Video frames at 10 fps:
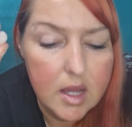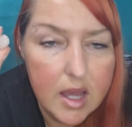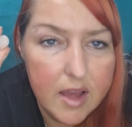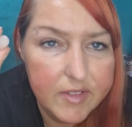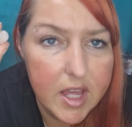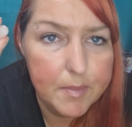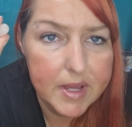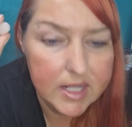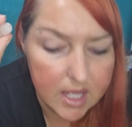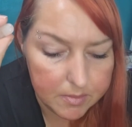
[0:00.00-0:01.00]
I've got a
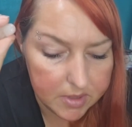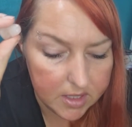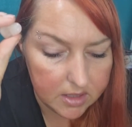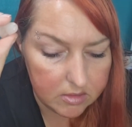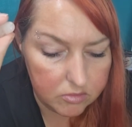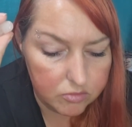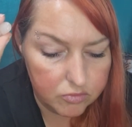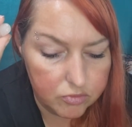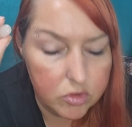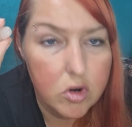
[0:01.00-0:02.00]
bad habit of
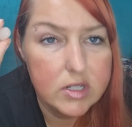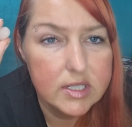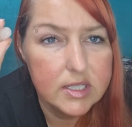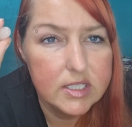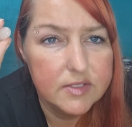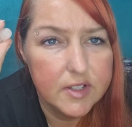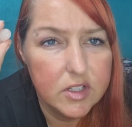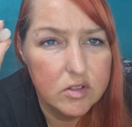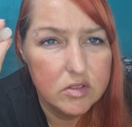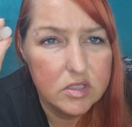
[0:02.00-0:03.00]
recording these
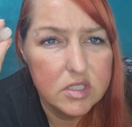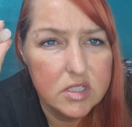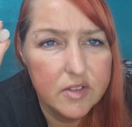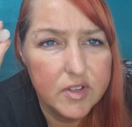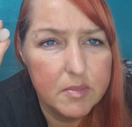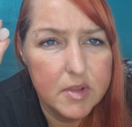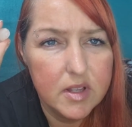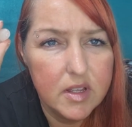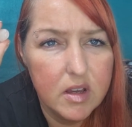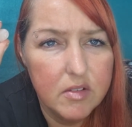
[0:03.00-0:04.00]
videos. I've got my
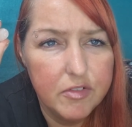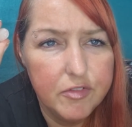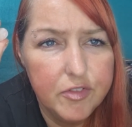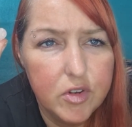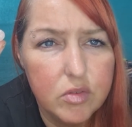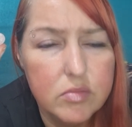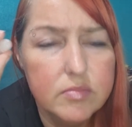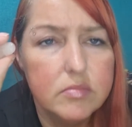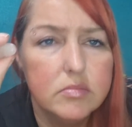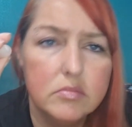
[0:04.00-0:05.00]
light up full.
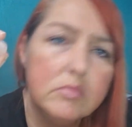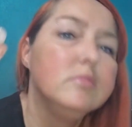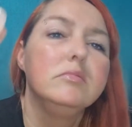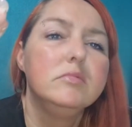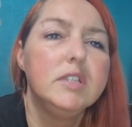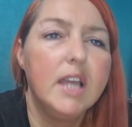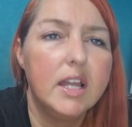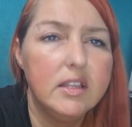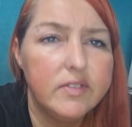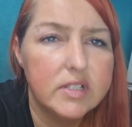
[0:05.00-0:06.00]
You
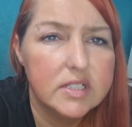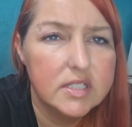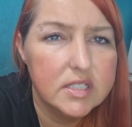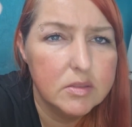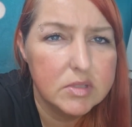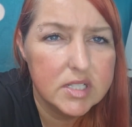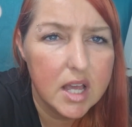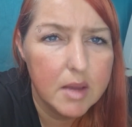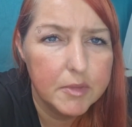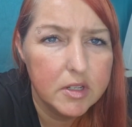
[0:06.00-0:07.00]
can't even see what's
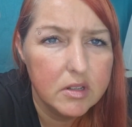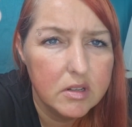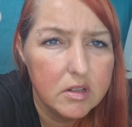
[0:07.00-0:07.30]
happening.